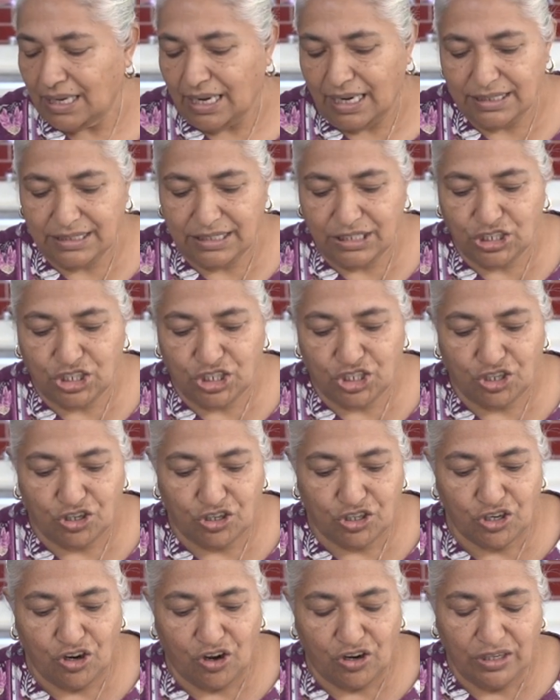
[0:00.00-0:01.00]
I did show
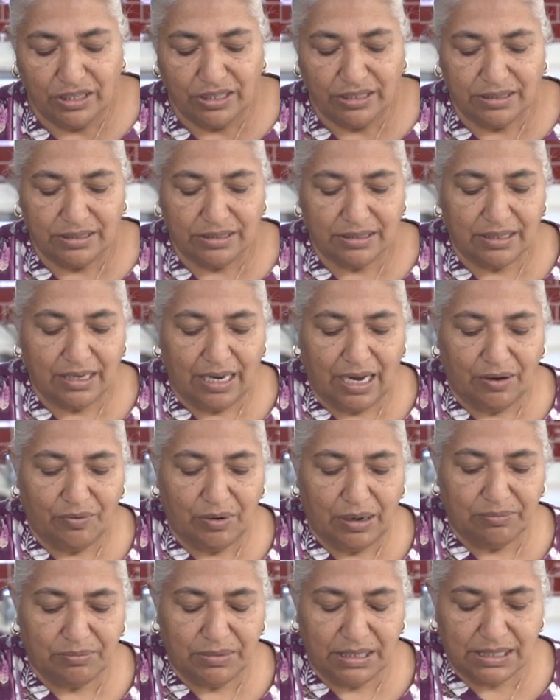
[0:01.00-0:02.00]
you all how
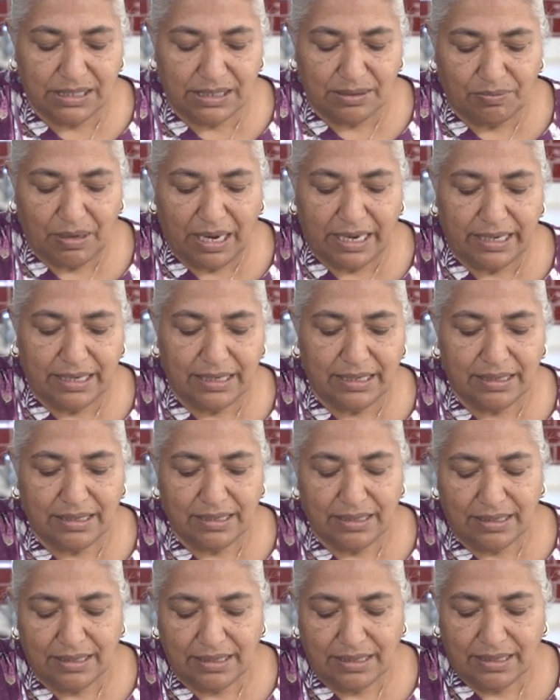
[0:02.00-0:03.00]
I mix my
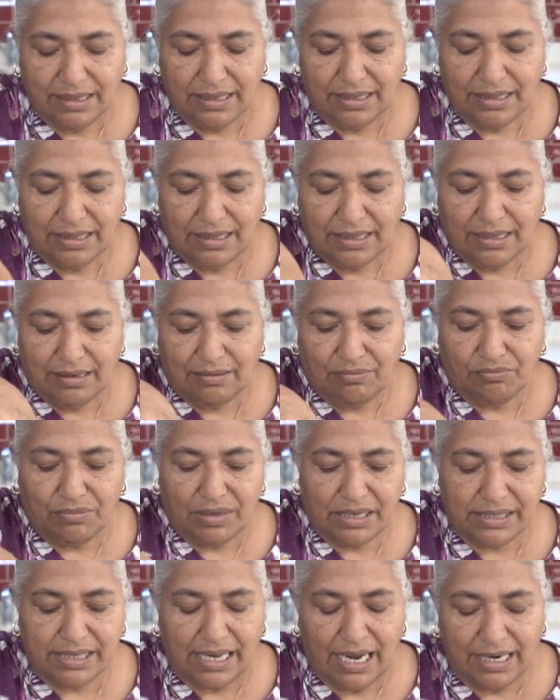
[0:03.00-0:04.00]

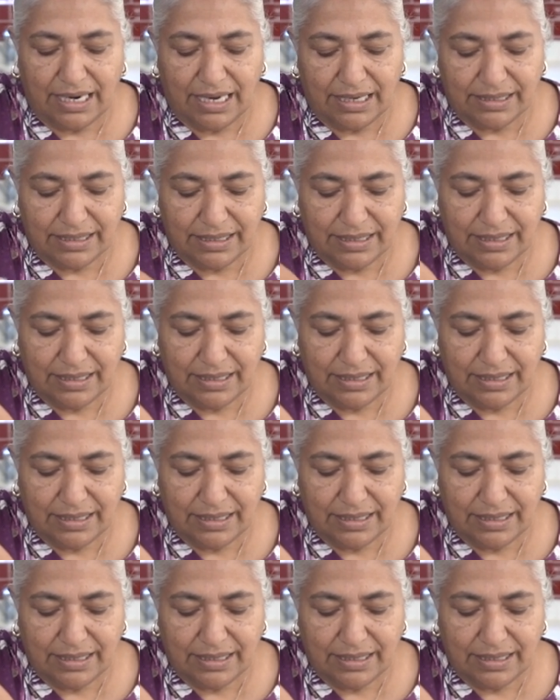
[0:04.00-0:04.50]
masalas.